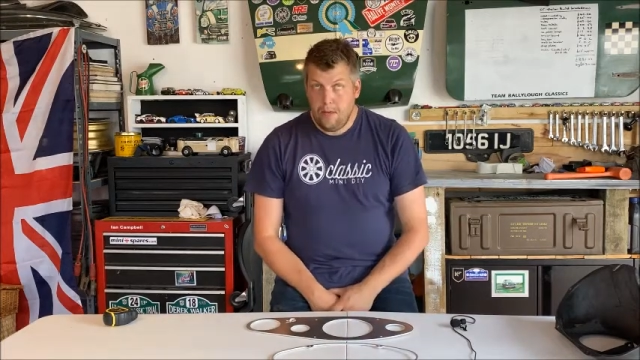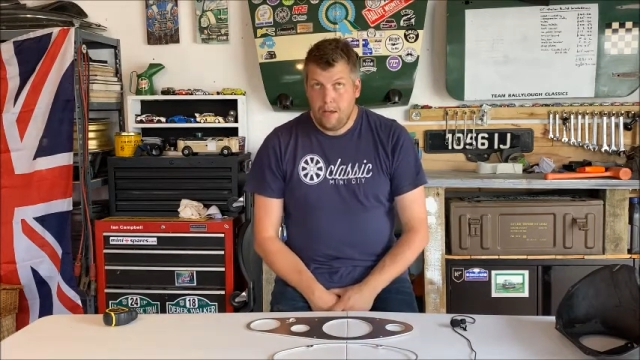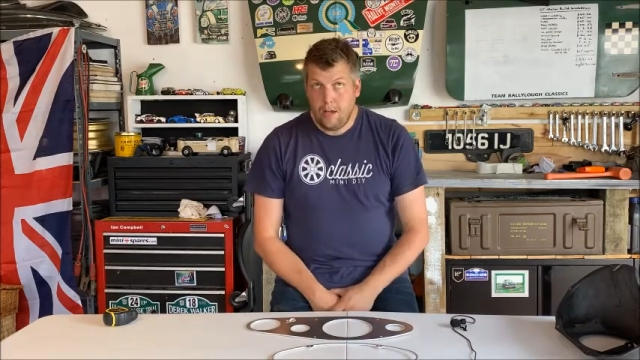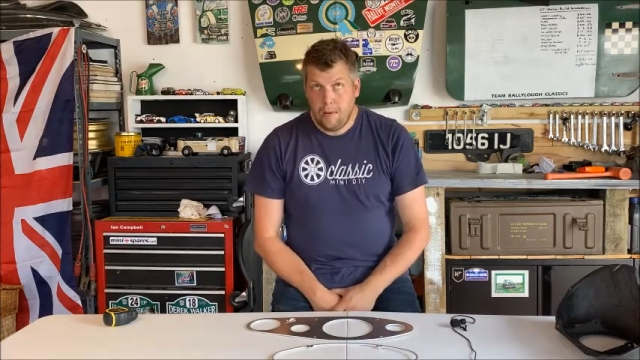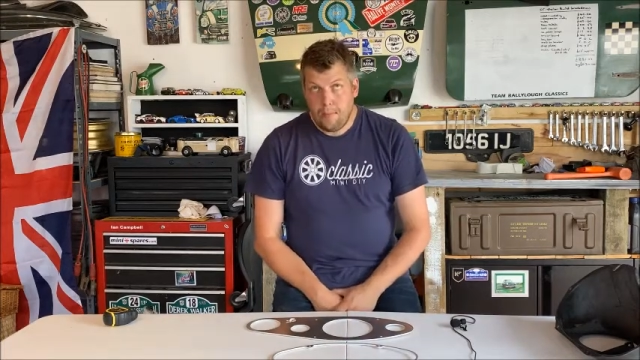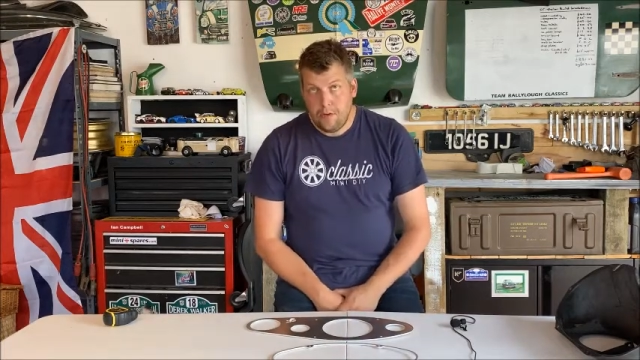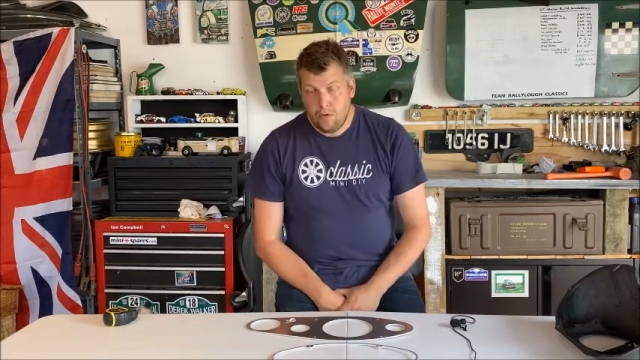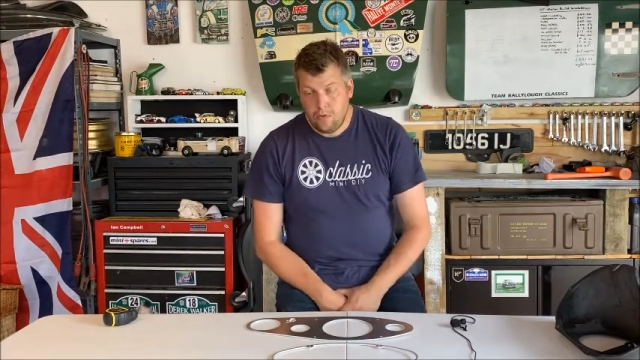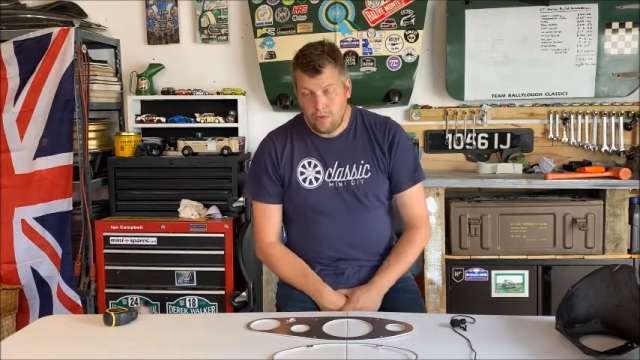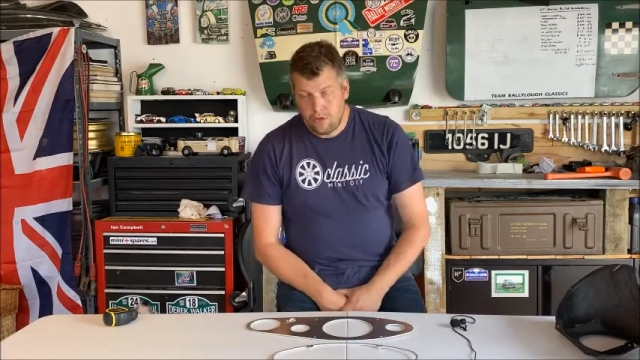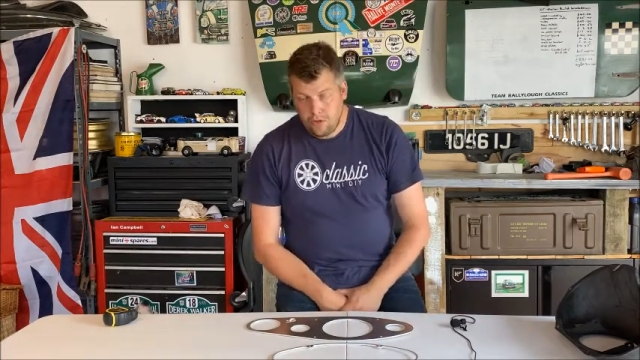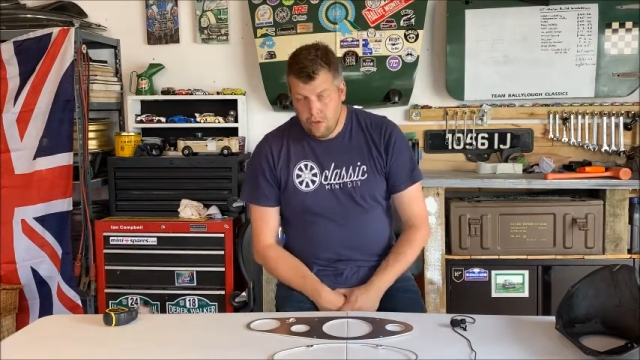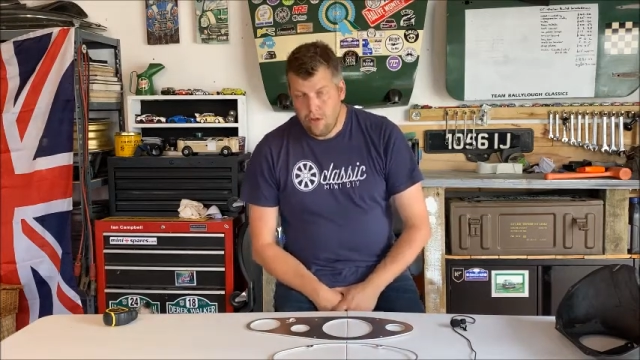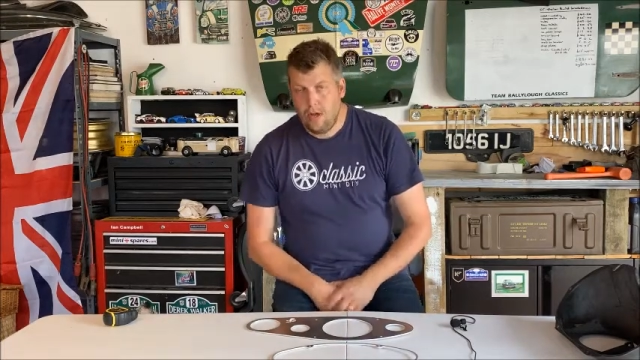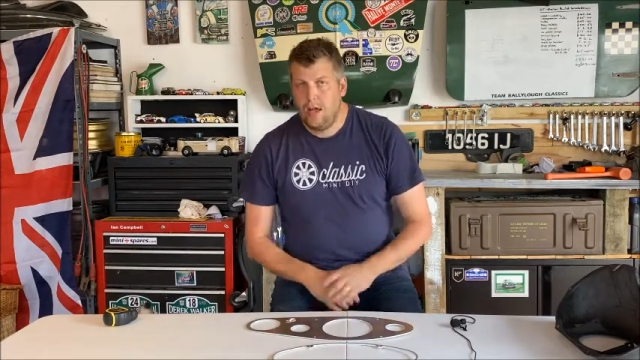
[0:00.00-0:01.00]
coming to
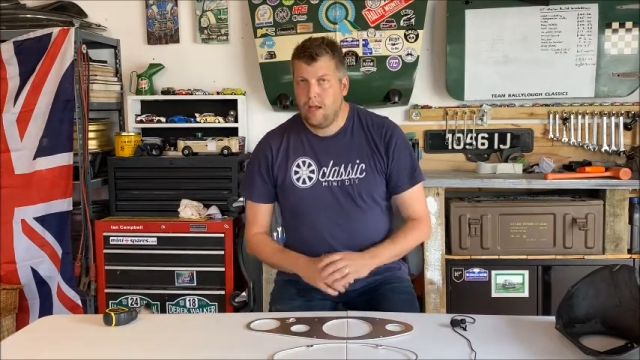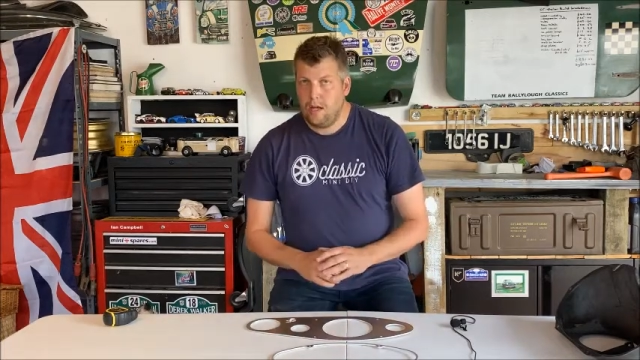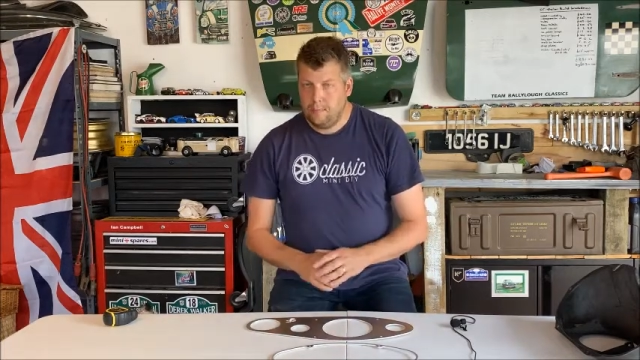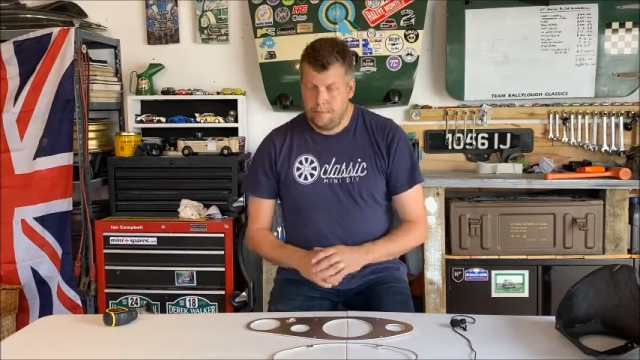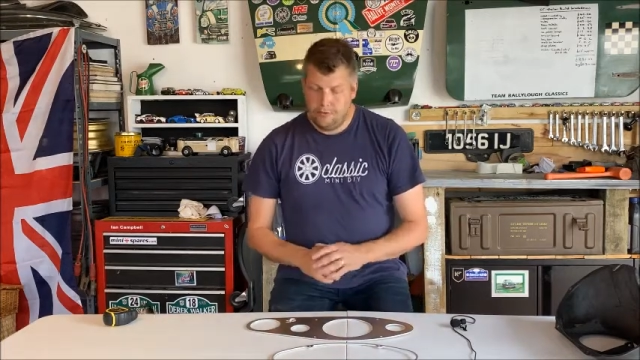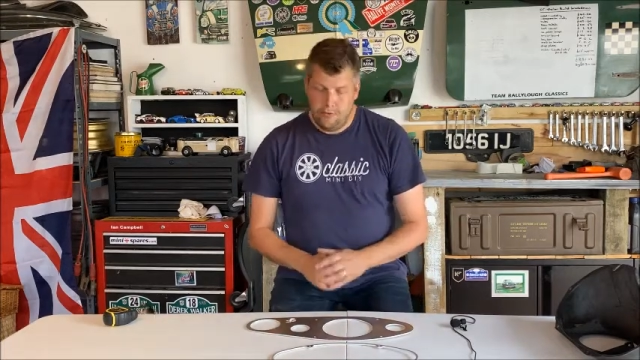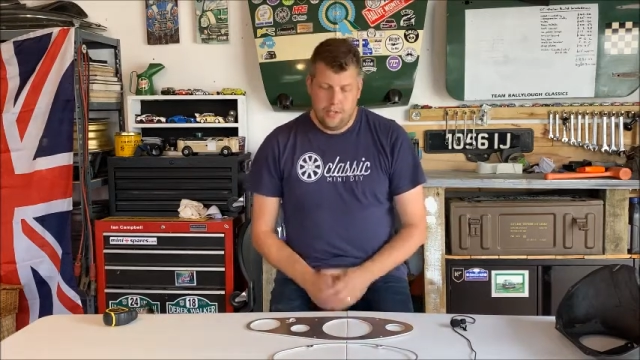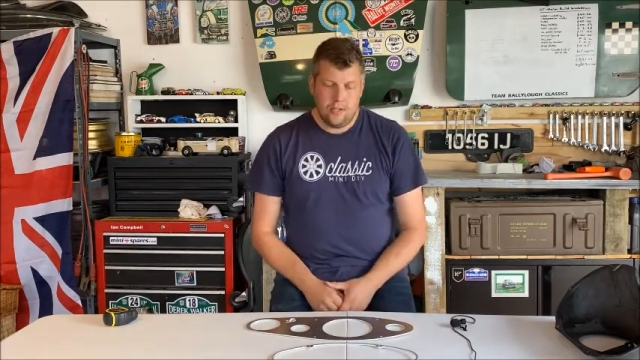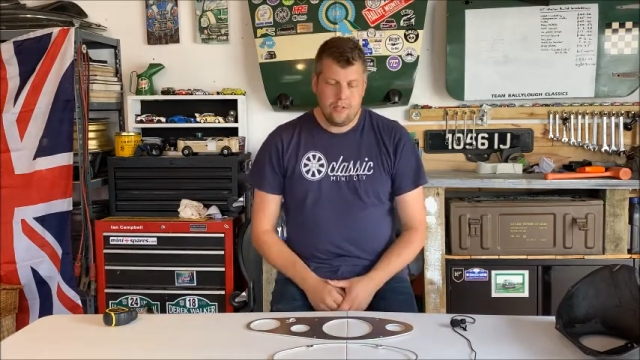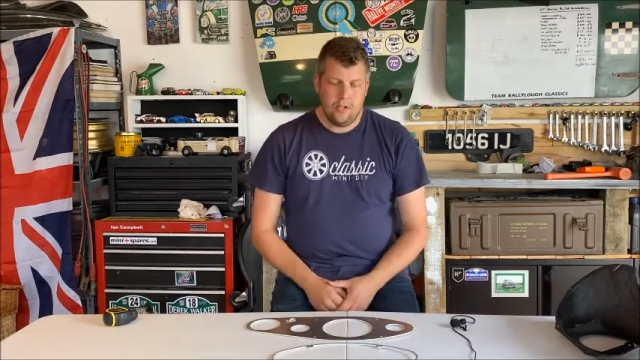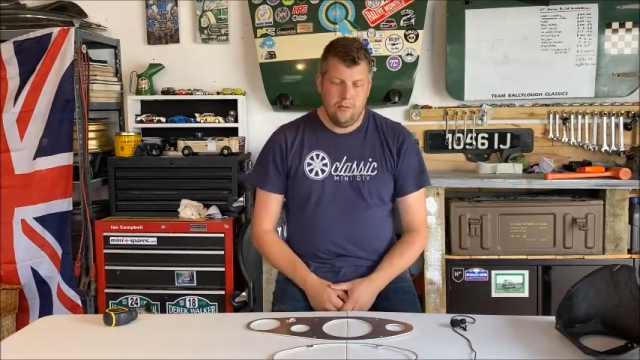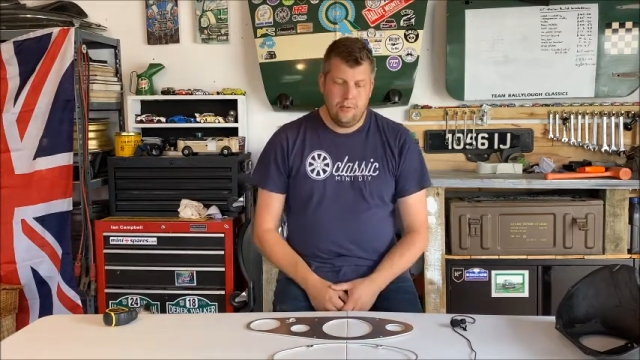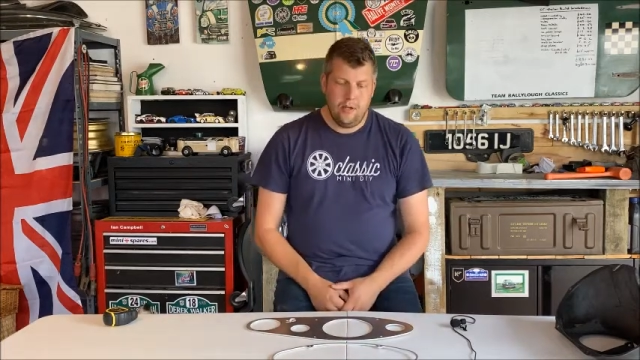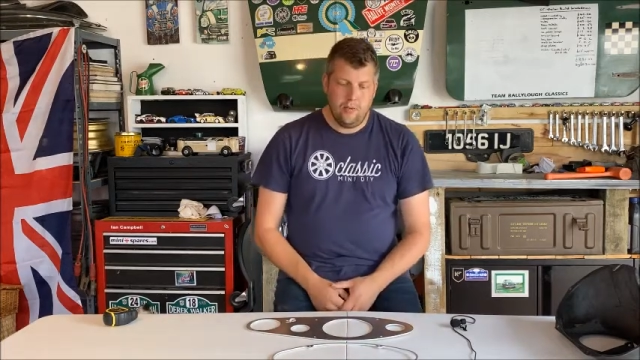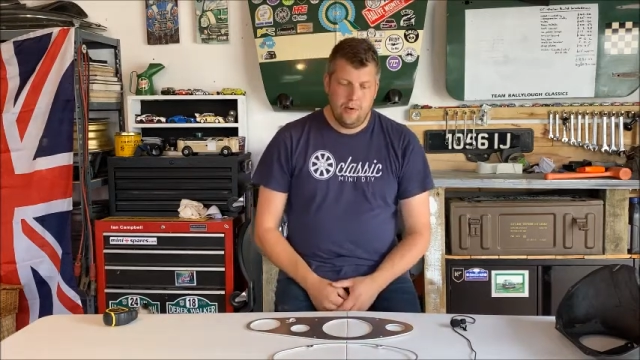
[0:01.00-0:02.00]
you in a couple of weeks, all
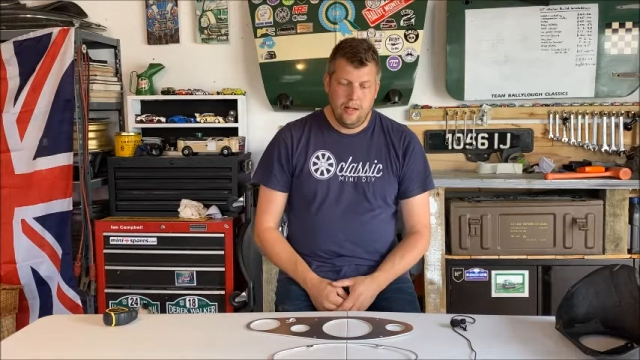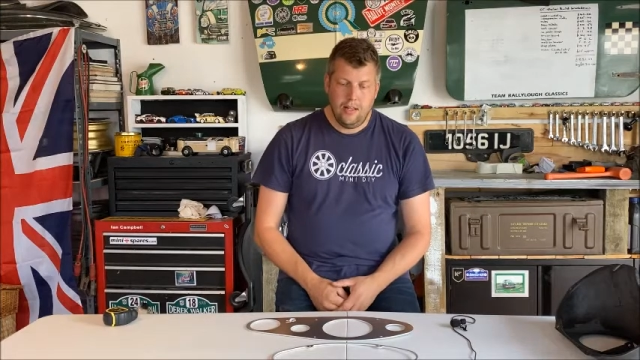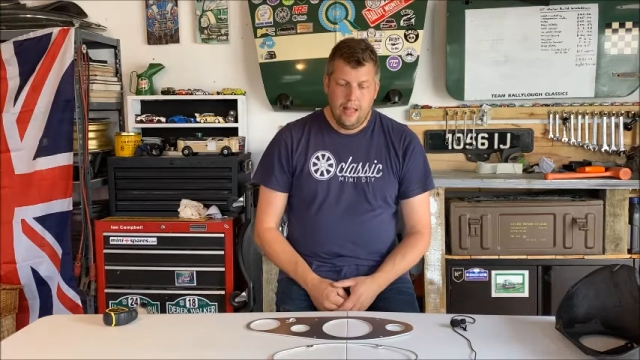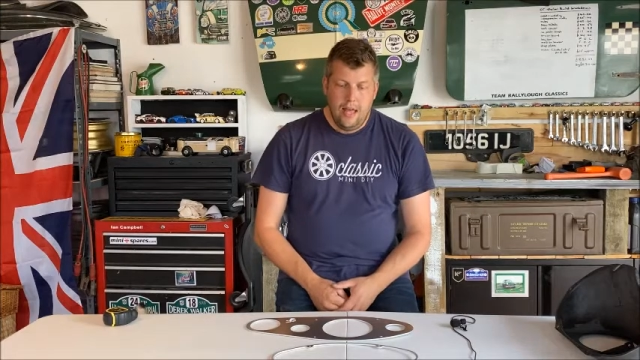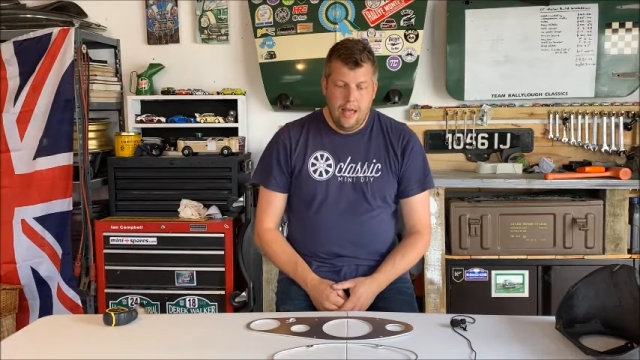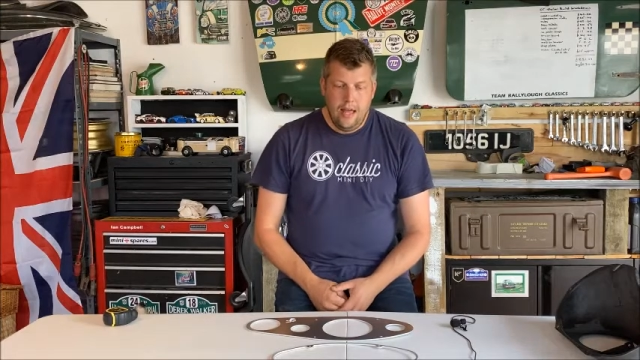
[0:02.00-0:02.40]
being well.